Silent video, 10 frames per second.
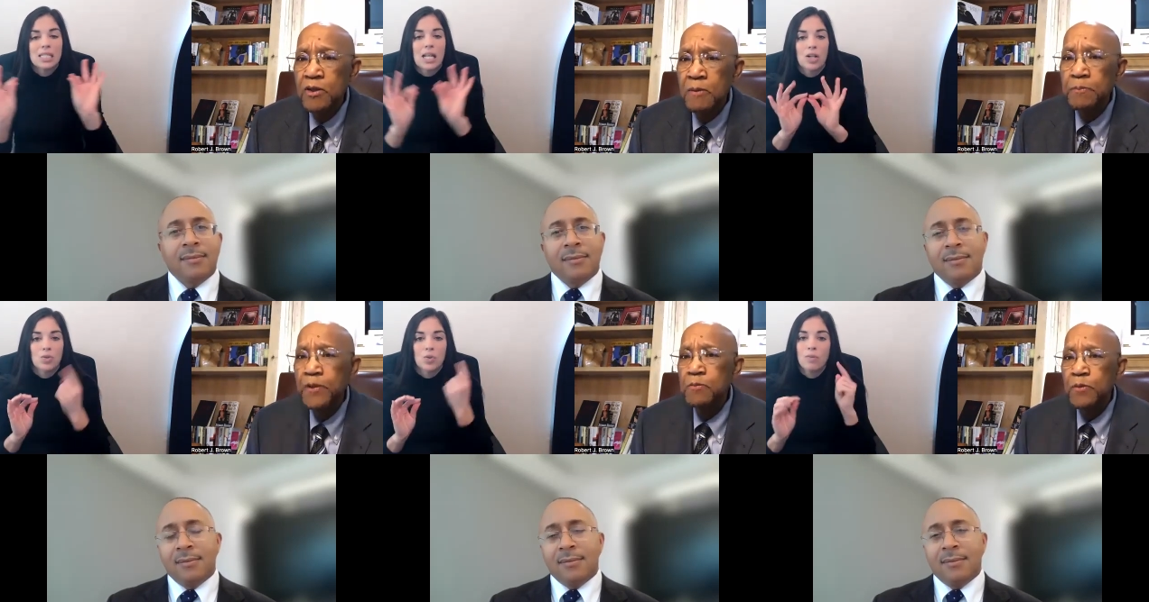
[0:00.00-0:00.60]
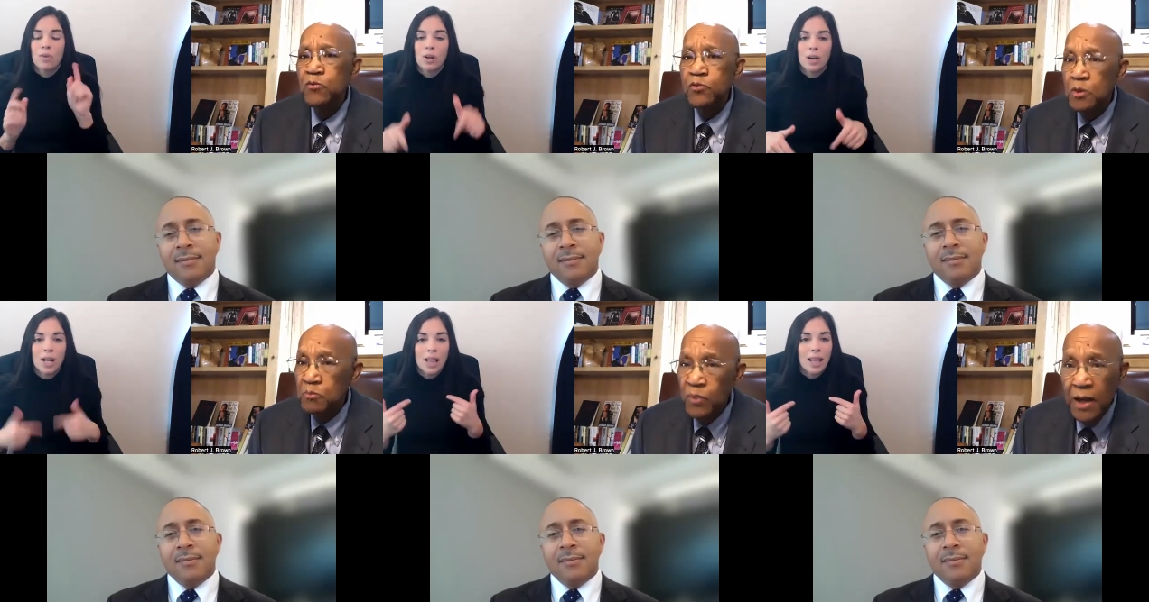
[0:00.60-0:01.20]
Speaker 1: of the people,
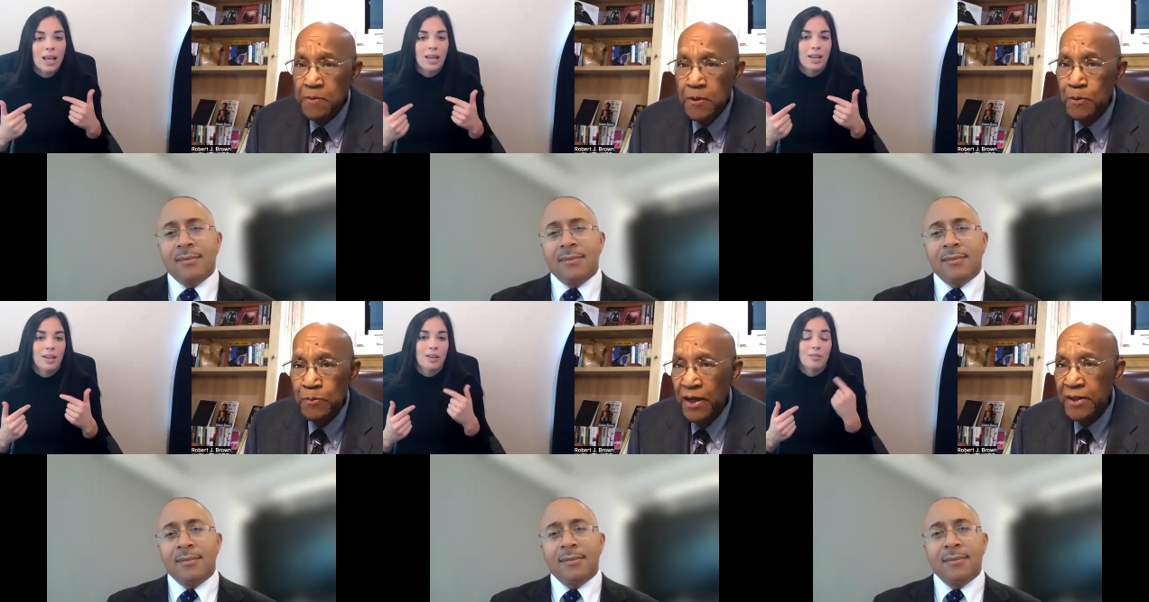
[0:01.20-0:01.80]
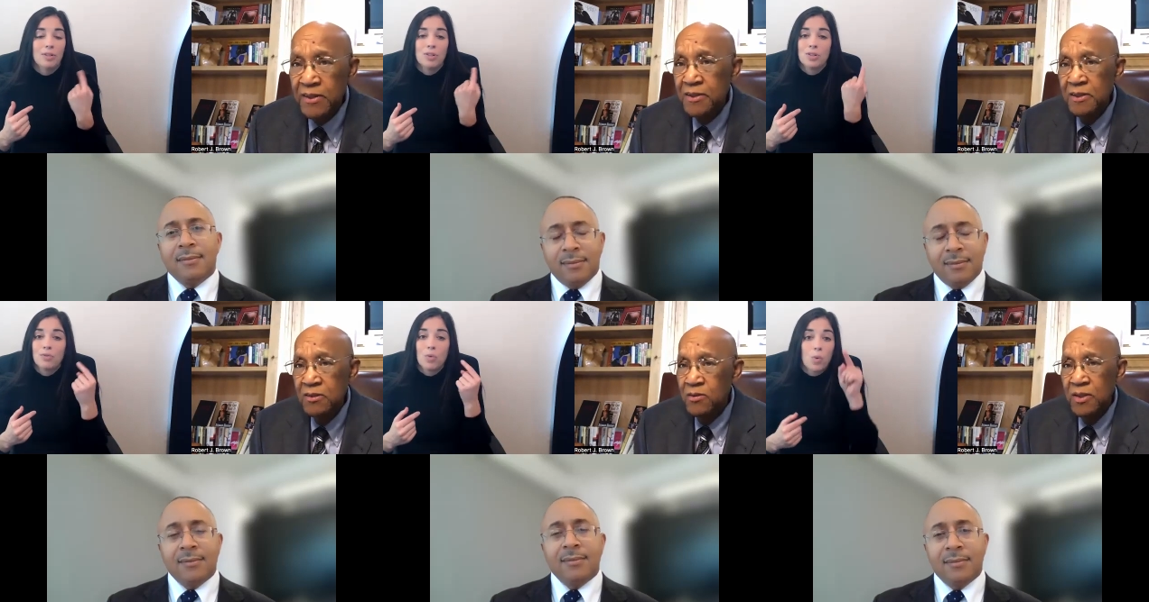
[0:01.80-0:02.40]
to black people back
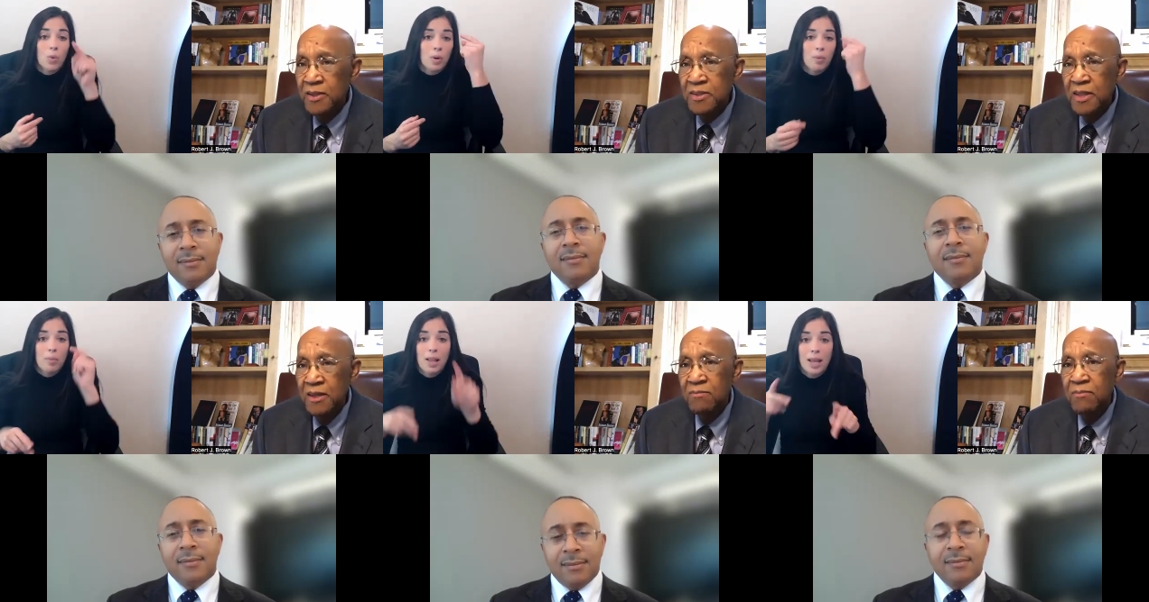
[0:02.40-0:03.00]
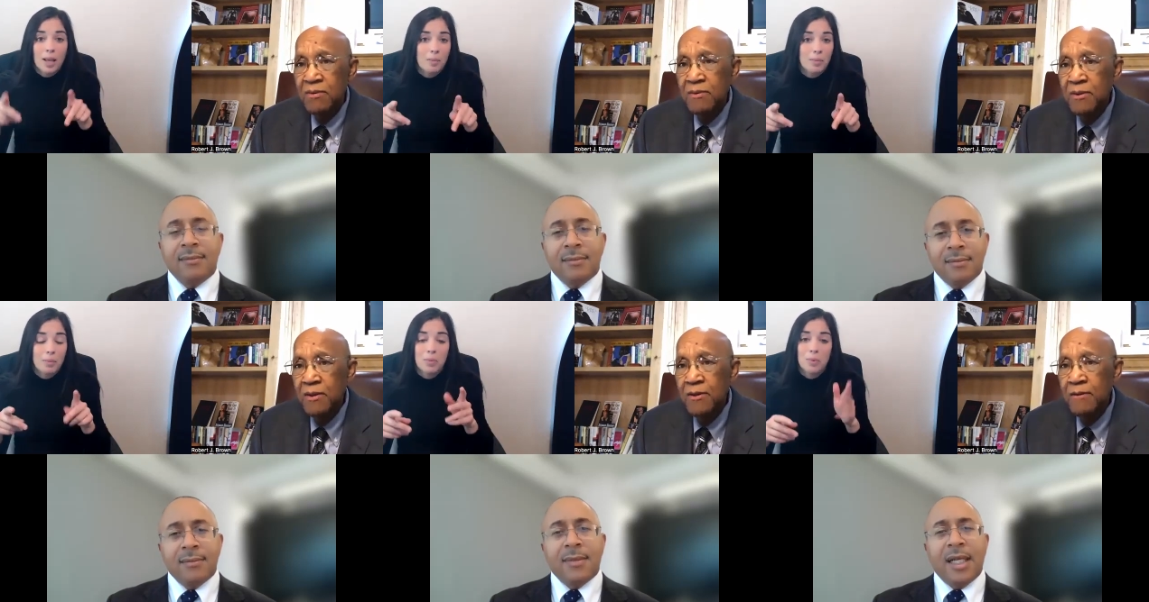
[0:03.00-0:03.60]
during that time.
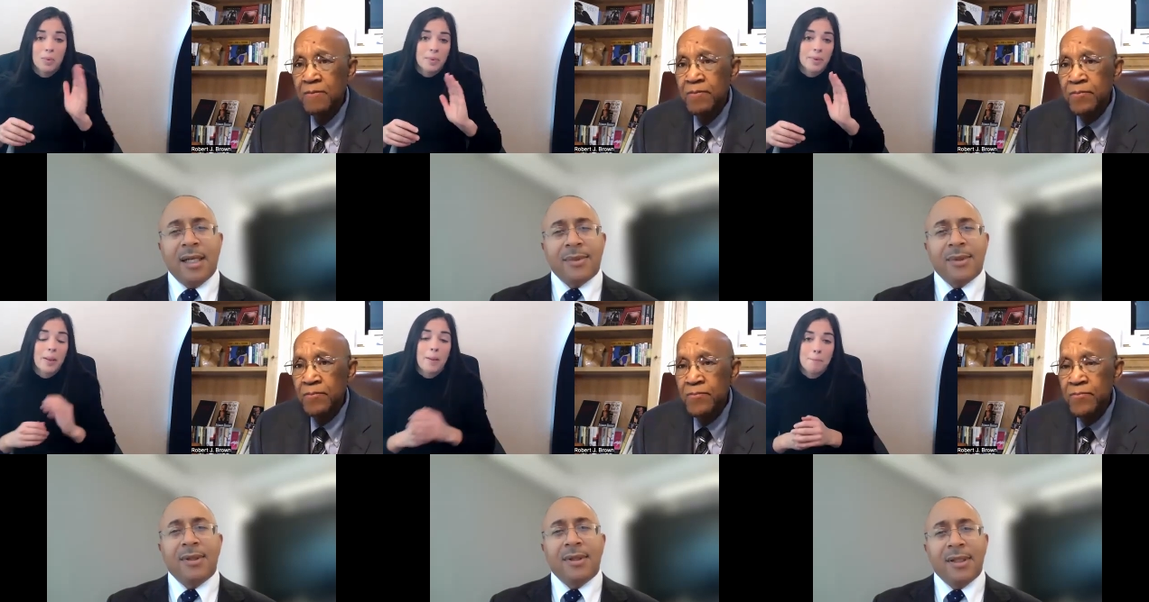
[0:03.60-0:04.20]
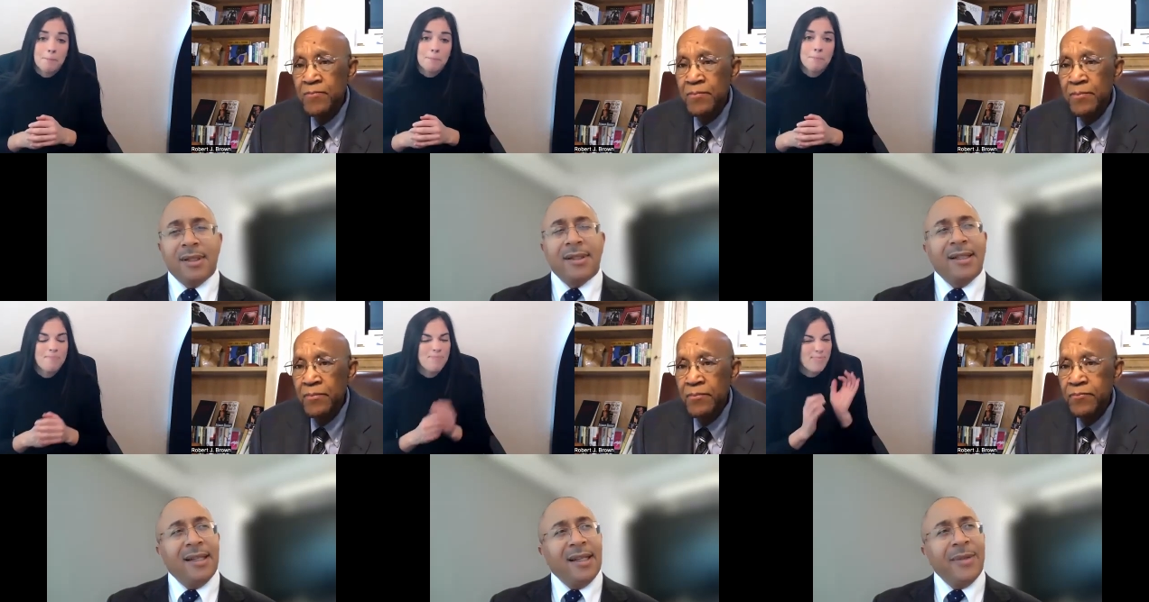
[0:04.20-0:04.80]
Speaker 2: Absolutely.
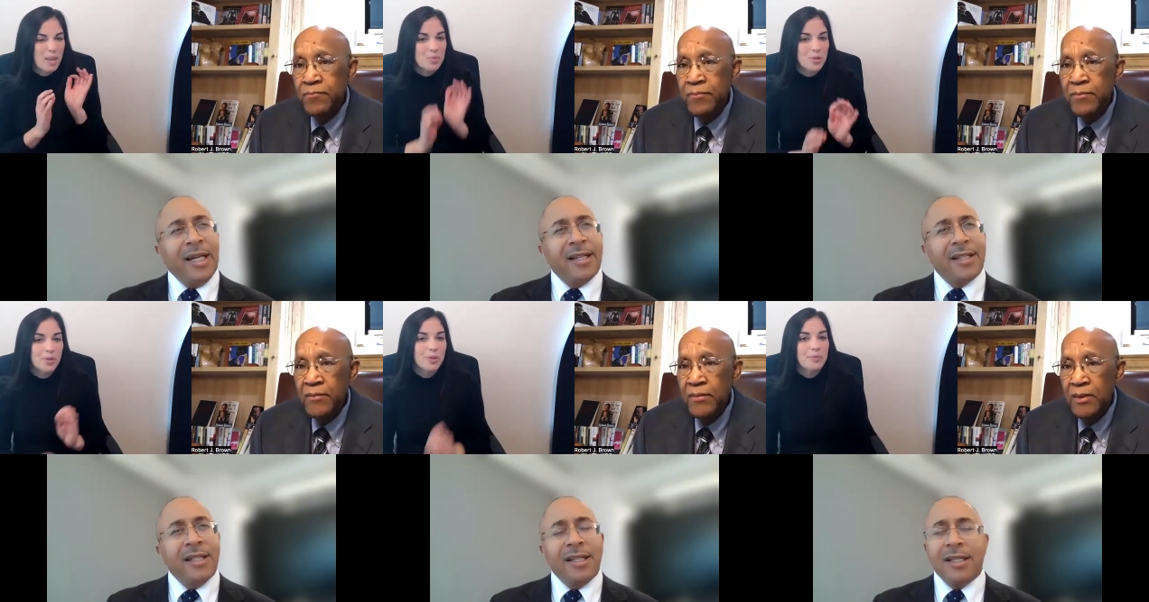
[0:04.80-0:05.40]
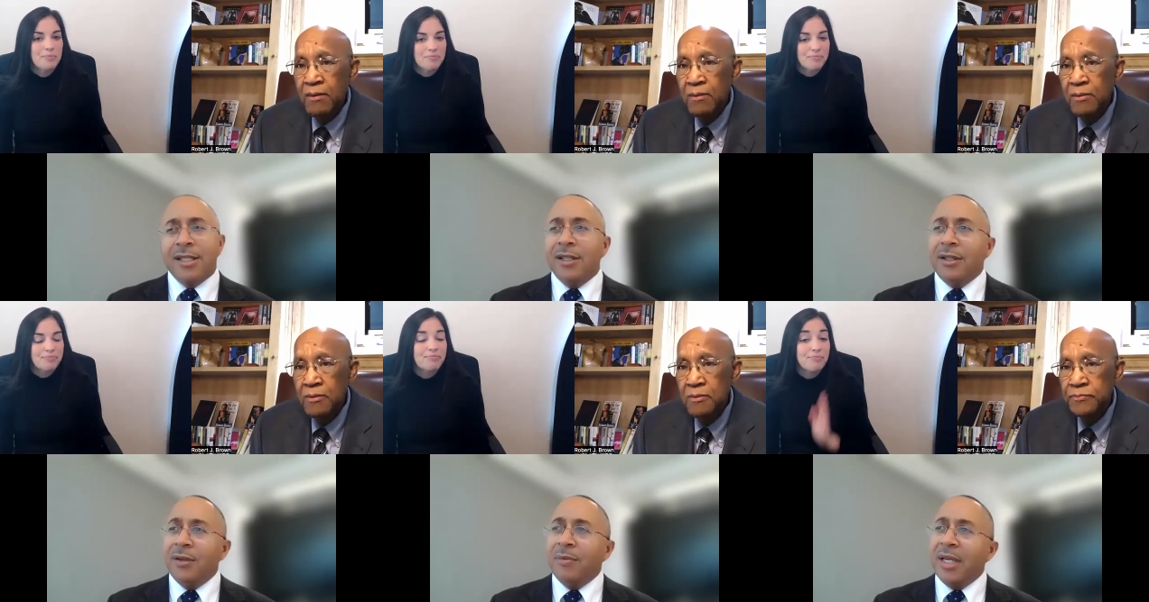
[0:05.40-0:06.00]
Let me ask you this: you
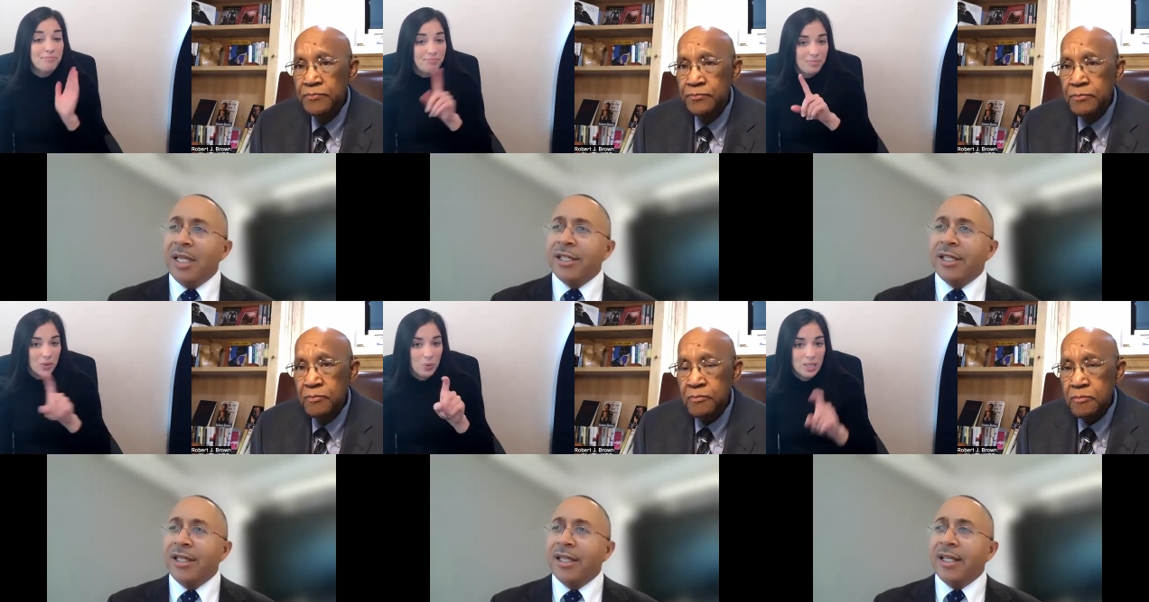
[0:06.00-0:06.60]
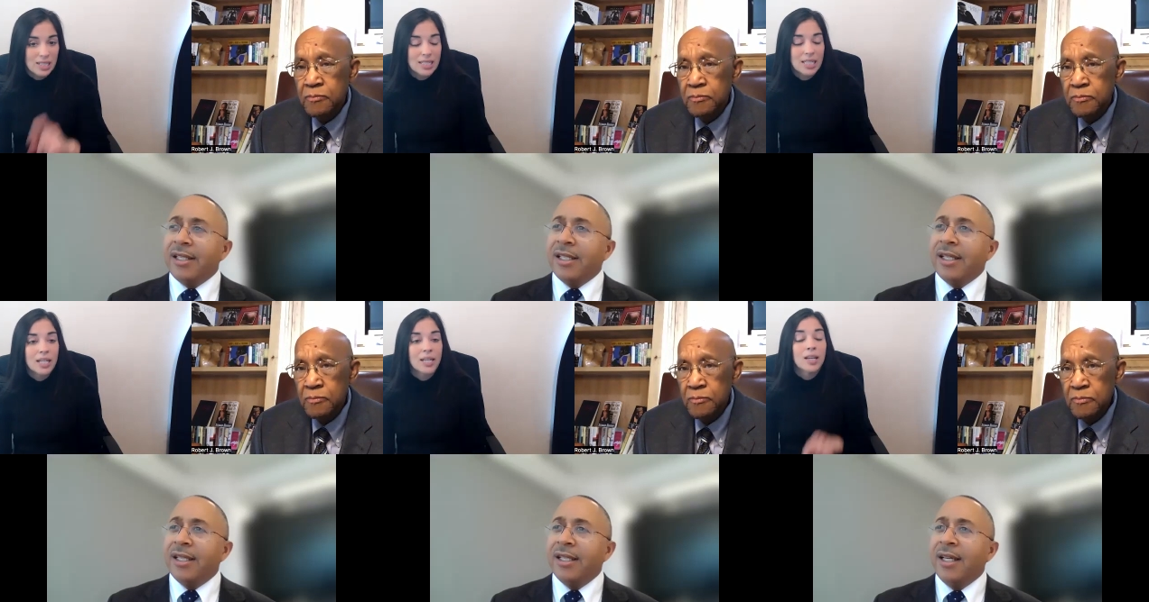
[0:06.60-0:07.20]
you mentioned that.
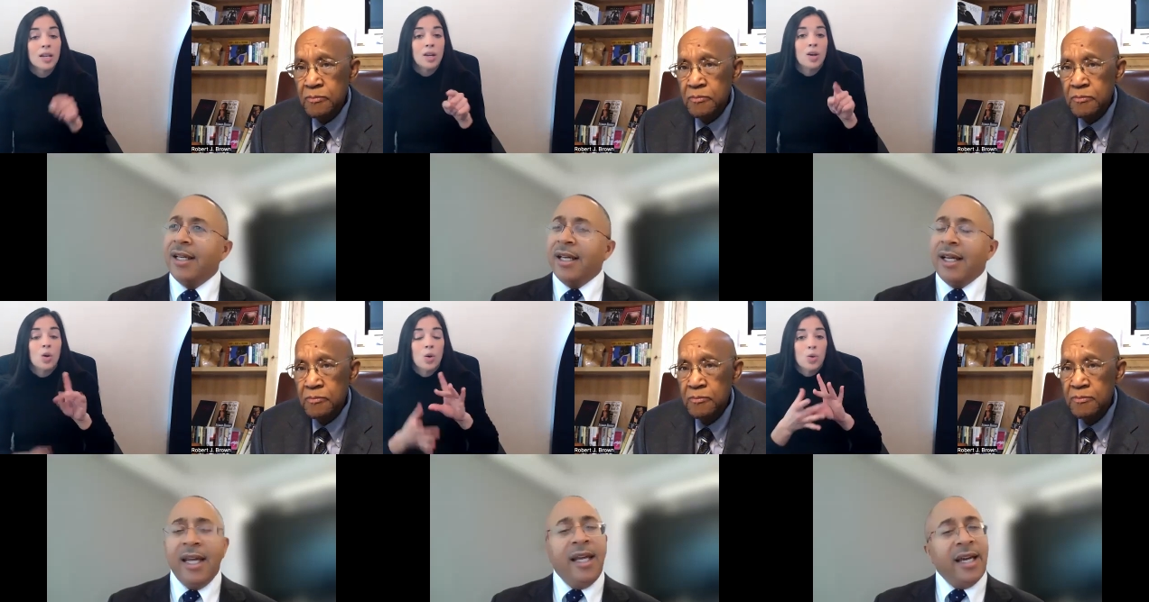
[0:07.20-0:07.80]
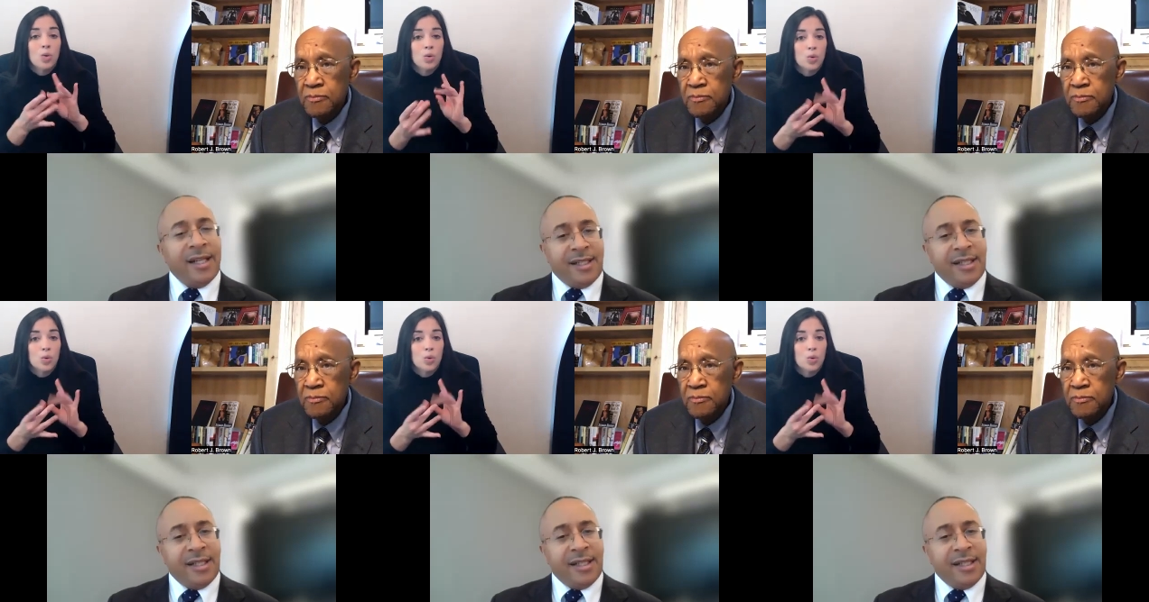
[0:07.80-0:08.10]
Uh, he had a